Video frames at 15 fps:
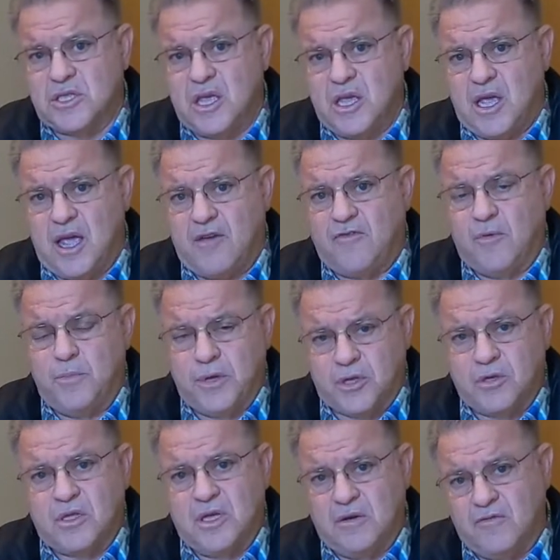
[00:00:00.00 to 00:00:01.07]
they have a
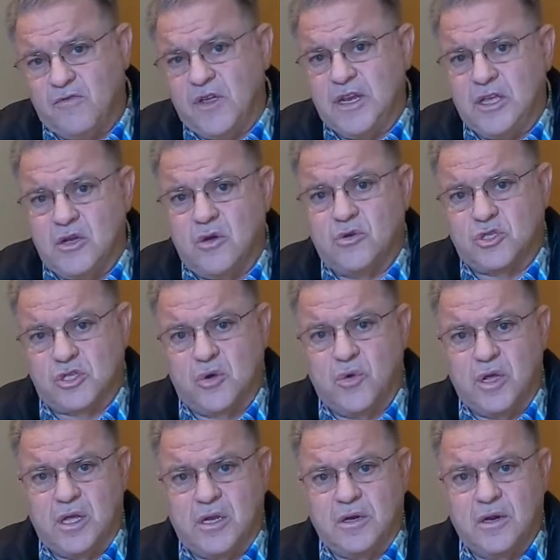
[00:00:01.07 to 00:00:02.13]
built-in video
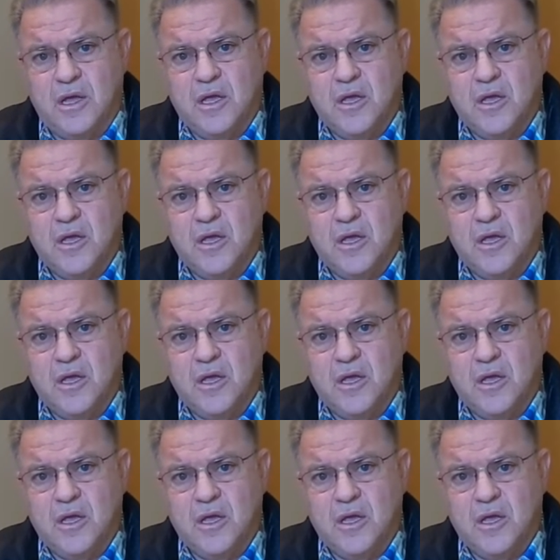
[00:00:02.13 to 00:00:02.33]
screen.